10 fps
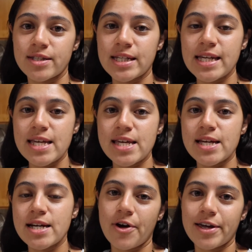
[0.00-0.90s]

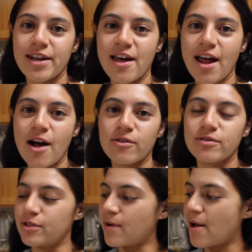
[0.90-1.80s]
tea, so I can head
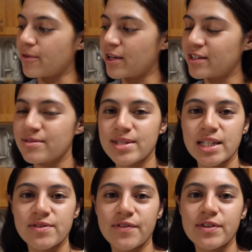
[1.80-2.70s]
out around like
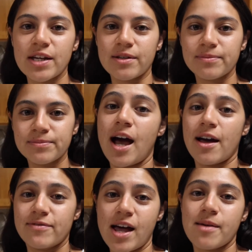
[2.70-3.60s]
6.15. I
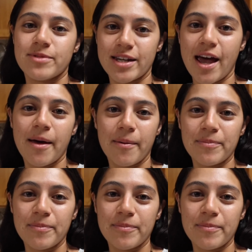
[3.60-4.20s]
have time today. I'm